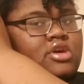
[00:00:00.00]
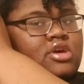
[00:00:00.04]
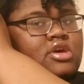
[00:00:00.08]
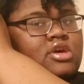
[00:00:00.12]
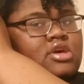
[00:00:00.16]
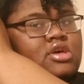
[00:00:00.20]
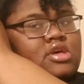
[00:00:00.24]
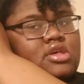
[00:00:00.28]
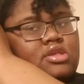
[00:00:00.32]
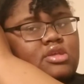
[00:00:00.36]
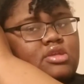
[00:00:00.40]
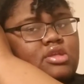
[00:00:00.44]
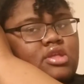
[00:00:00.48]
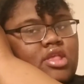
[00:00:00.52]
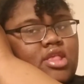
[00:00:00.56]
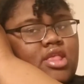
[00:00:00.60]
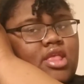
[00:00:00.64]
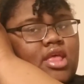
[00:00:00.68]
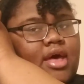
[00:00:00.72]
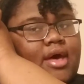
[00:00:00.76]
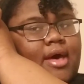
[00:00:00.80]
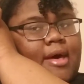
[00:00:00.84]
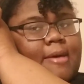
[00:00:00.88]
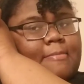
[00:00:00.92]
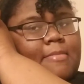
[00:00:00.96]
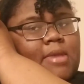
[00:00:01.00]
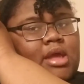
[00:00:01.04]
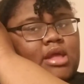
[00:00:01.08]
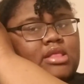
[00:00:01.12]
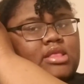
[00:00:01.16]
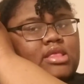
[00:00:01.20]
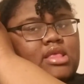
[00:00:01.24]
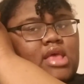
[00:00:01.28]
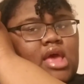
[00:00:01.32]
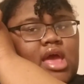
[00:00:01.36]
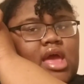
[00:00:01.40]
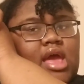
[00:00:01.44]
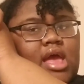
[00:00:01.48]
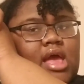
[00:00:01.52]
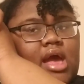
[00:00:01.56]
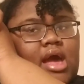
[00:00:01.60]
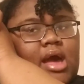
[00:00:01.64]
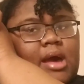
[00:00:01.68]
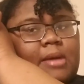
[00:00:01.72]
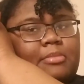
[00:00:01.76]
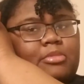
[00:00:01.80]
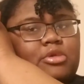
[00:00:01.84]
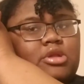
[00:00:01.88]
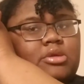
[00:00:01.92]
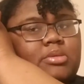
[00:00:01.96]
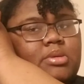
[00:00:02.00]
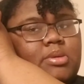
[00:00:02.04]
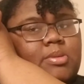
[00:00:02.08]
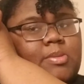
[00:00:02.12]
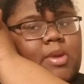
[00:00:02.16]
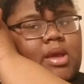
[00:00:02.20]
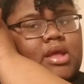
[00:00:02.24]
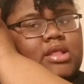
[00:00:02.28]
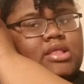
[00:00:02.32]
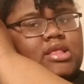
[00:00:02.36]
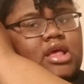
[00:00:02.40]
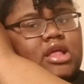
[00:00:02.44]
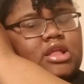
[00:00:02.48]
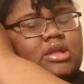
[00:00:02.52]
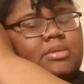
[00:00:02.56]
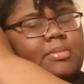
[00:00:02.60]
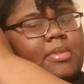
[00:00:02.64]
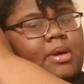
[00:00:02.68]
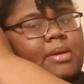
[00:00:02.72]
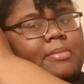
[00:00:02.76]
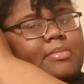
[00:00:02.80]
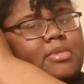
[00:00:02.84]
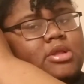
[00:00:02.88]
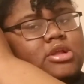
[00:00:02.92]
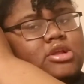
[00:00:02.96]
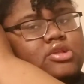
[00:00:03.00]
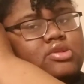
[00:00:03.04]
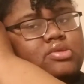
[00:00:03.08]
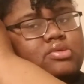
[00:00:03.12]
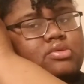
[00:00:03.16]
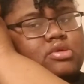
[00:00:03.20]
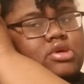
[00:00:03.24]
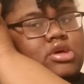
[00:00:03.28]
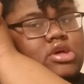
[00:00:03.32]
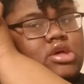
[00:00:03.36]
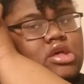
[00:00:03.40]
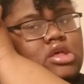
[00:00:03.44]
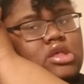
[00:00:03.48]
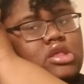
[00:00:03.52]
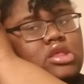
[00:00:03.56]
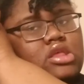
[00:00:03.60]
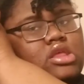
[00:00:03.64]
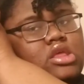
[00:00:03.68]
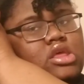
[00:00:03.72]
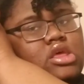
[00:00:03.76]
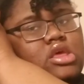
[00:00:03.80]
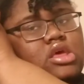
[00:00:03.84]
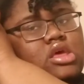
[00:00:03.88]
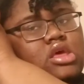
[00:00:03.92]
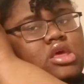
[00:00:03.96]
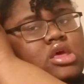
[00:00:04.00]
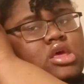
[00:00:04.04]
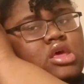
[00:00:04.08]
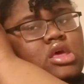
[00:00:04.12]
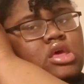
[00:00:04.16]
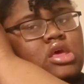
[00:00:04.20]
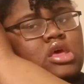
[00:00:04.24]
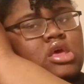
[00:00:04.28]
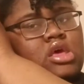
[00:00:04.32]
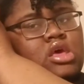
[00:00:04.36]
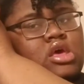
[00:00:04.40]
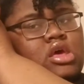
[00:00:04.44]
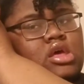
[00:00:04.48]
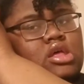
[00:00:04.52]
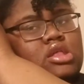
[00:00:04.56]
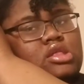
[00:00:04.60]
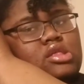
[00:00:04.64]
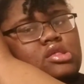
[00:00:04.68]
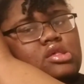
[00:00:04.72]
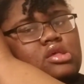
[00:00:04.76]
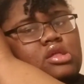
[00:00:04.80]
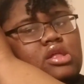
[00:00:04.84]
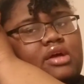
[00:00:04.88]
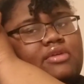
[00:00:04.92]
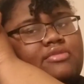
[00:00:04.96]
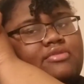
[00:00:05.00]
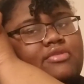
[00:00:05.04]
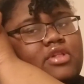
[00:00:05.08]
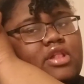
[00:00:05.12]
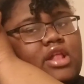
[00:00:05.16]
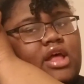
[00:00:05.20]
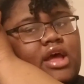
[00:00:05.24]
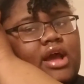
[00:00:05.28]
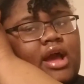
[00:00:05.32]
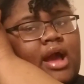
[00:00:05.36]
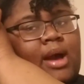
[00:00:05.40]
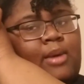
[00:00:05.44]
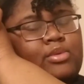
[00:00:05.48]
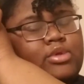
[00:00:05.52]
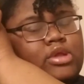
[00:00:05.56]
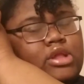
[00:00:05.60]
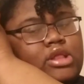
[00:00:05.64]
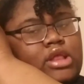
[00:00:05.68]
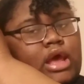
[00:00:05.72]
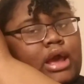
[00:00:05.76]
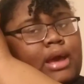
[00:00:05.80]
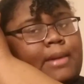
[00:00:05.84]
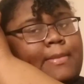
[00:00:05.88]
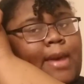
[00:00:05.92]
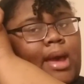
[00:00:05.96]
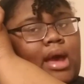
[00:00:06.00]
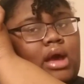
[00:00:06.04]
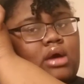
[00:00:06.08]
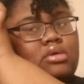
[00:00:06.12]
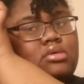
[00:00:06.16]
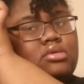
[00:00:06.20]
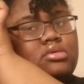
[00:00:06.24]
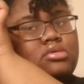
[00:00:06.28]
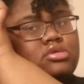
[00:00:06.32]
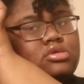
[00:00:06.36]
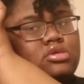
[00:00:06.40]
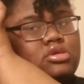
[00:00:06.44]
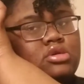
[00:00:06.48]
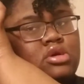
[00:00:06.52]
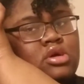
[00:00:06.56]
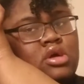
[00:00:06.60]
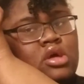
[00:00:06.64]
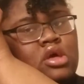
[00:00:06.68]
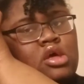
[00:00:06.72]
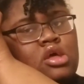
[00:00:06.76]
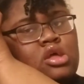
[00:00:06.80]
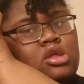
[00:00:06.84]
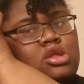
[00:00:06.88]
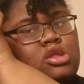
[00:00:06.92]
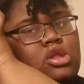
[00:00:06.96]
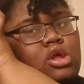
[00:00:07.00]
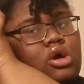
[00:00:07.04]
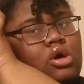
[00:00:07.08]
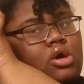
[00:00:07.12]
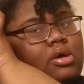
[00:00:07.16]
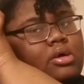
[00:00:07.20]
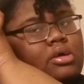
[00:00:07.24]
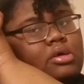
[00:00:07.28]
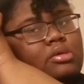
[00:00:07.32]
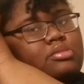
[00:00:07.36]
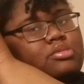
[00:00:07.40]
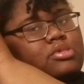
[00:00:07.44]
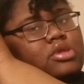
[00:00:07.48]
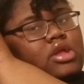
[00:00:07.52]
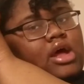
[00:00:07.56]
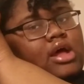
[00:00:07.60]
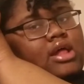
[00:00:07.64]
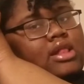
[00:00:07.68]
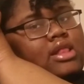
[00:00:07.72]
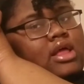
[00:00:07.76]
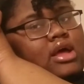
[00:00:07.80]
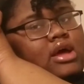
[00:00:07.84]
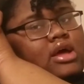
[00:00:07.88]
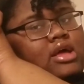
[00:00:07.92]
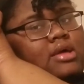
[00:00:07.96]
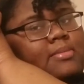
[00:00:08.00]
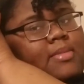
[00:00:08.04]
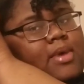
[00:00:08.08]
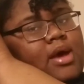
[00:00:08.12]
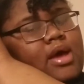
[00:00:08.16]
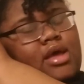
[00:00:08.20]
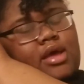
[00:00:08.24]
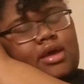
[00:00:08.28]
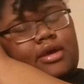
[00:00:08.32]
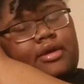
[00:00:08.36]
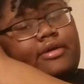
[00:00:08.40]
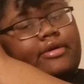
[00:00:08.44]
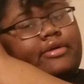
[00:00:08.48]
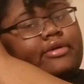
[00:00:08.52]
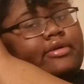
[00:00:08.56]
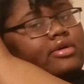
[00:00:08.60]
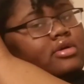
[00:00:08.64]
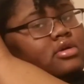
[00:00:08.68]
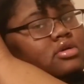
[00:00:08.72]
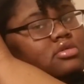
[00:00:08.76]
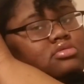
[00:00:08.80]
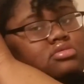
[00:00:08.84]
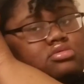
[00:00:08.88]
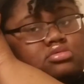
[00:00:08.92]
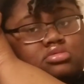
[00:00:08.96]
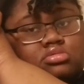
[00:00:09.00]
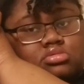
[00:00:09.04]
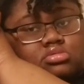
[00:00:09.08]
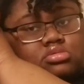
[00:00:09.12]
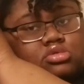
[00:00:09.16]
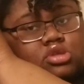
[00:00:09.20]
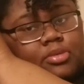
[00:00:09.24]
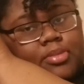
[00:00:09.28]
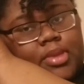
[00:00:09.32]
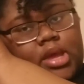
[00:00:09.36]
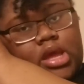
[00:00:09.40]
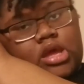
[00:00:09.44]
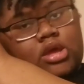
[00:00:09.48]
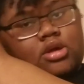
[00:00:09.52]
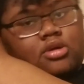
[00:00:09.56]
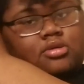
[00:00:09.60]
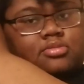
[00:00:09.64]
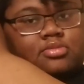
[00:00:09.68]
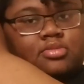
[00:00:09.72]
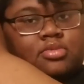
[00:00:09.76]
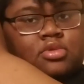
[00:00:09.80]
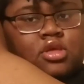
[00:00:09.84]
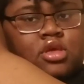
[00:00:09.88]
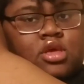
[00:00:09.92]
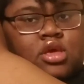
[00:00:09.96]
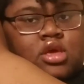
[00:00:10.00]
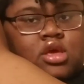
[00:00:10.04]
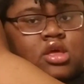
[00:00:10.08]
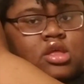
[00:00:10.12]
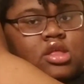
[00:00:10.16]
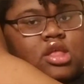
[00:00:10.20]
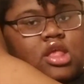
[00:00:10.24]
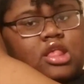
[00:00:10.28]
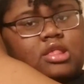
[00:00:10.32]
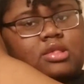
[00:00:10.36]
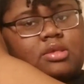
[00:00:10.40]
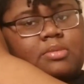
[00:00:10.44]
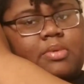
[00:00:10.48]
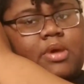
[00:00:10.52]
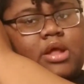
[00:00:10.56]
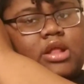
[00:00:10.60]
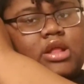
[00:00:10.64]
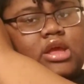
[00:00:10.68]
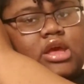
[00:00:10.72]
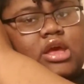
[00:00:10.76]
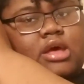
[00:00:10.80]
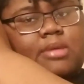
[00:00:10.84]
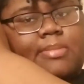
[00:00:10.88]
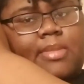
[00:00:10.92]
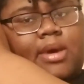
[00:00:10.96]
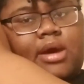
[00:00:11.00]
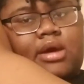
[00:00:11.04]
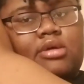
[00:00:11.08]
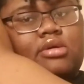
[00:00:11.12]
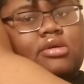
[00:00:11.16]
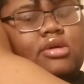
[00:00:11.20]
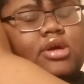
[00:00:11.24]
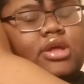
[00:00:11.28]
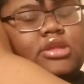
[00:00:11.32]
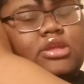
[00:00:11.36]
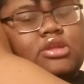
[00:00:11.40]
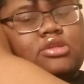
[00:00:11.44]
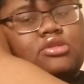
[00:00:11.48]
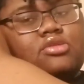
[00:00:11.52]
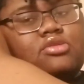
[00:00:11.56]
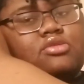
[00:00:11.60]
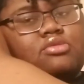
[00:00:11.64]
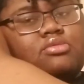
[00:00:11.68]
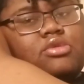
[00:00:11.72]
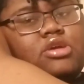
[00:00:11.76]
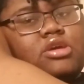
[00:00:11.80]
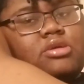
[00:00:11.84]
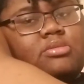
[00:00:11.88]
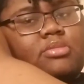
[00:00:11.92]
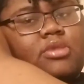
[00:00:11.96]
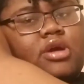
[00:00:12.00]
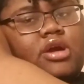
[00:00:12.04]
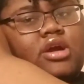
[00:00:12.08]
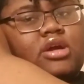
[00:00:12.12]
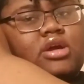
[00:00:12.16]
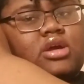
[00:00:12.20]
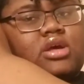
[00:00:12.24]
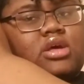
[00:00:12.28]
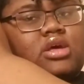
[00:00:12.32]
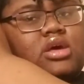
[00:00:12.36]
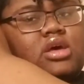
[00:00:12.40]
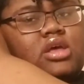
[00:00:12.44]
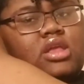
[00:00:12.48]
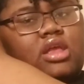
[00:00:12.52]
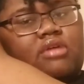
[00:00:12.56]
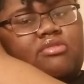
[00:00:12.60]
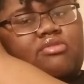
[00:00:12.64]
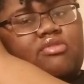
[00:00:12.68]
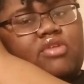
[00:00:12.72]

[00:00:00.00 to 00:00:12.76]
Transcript: So this is how I'm gonna be maintaining my mini twists until I feel like I want to take them out. No, I am not locking my hair. No ma'am. These will probably come out at the 2 week mark, because I feel